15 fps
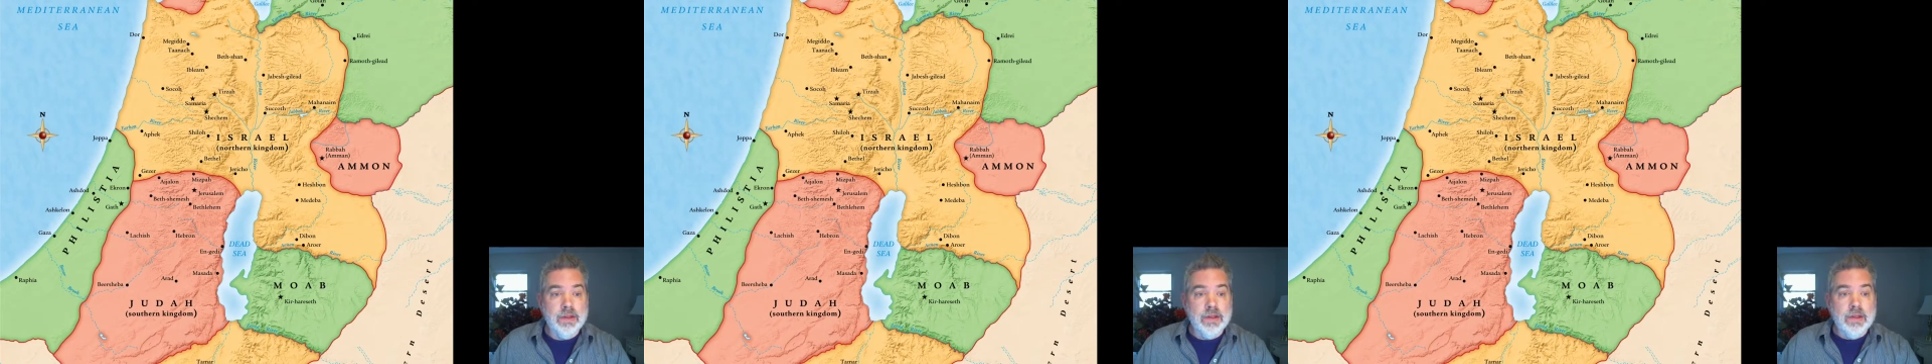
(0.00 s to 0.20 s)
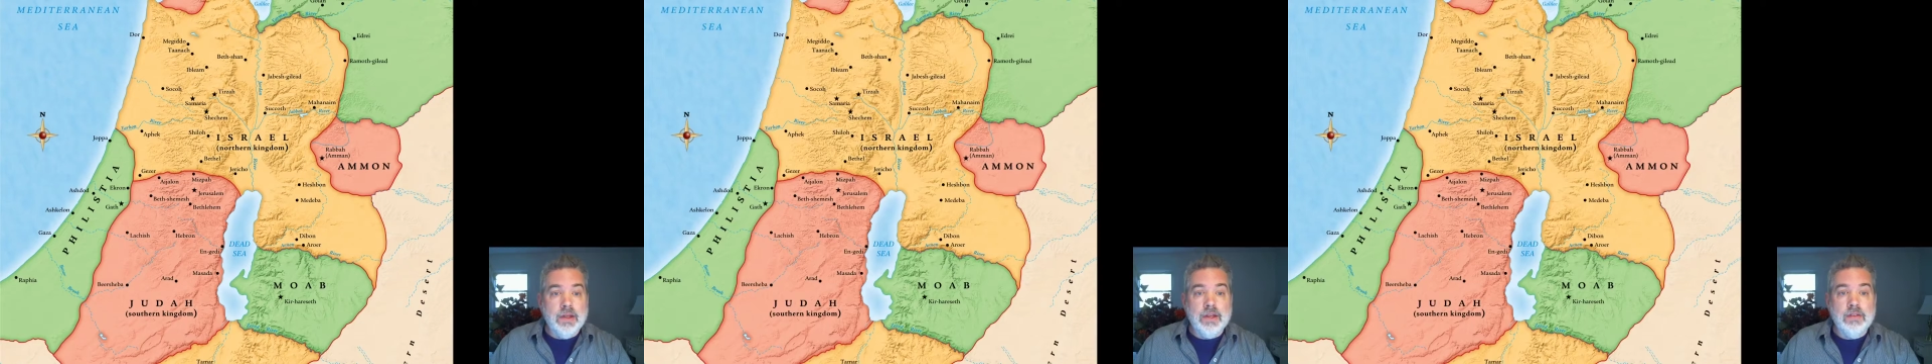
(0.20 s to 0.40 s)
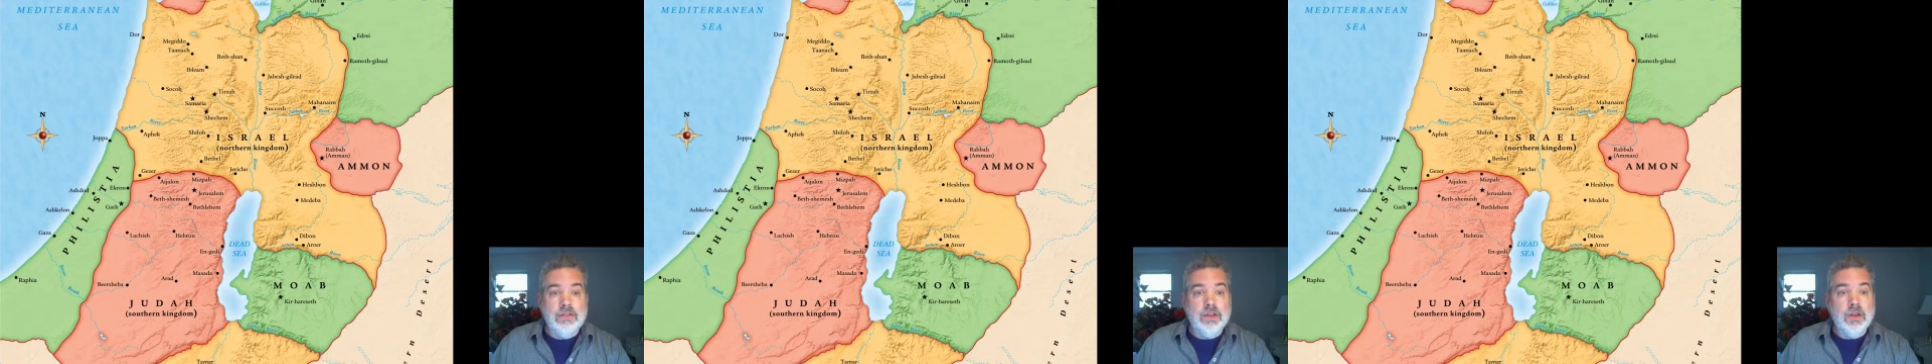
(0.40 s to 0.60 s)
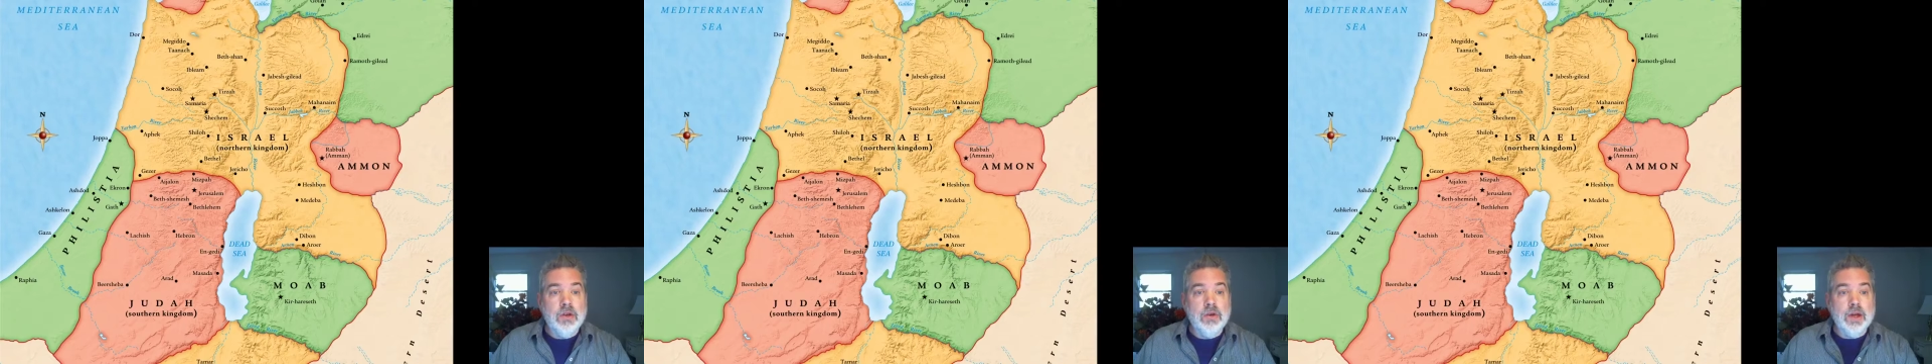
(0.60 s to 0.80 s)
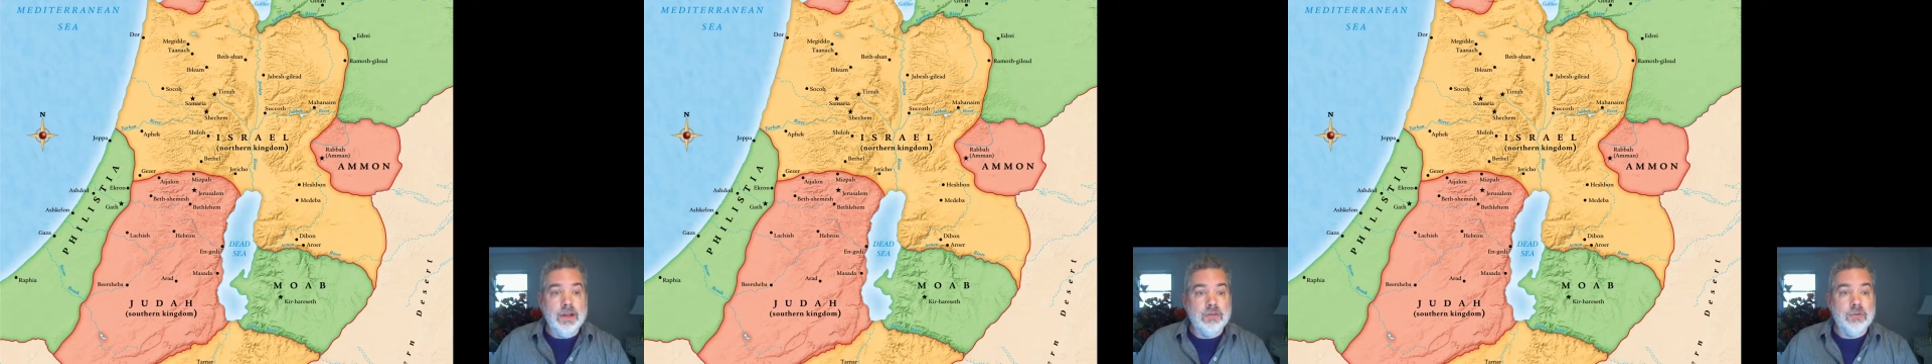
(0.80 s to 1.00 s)
And so
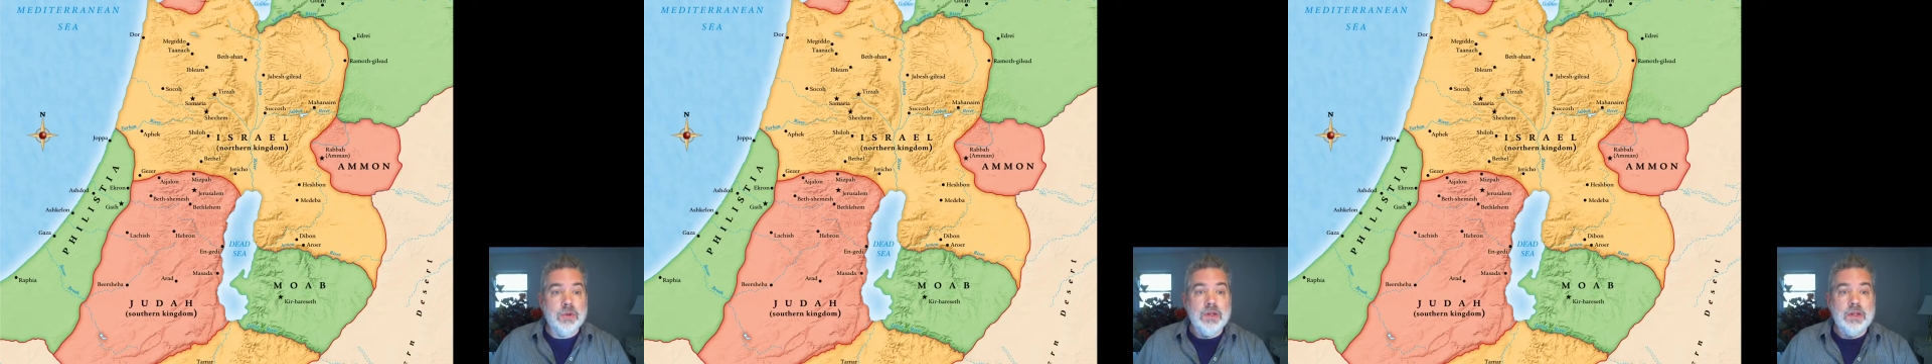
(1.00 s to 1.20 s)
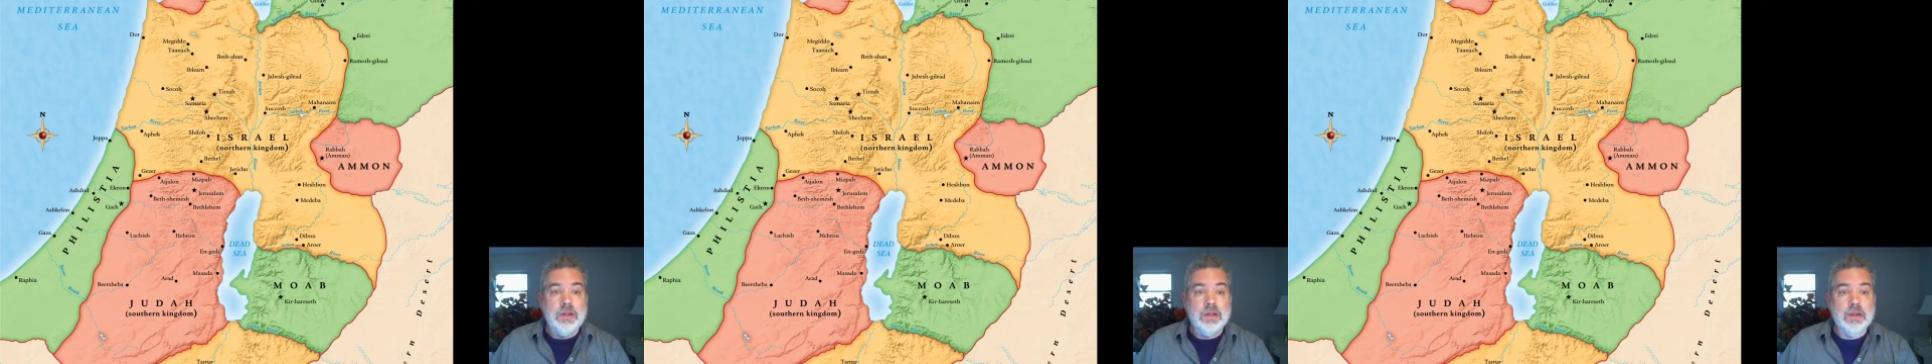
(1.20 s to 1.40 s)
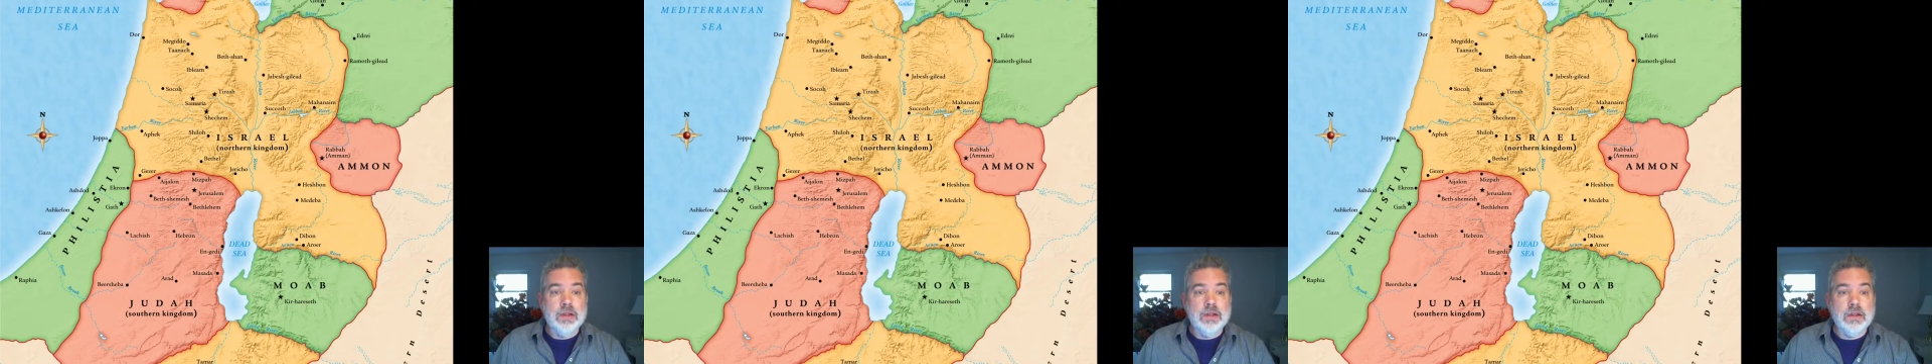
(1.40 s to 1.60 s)
as we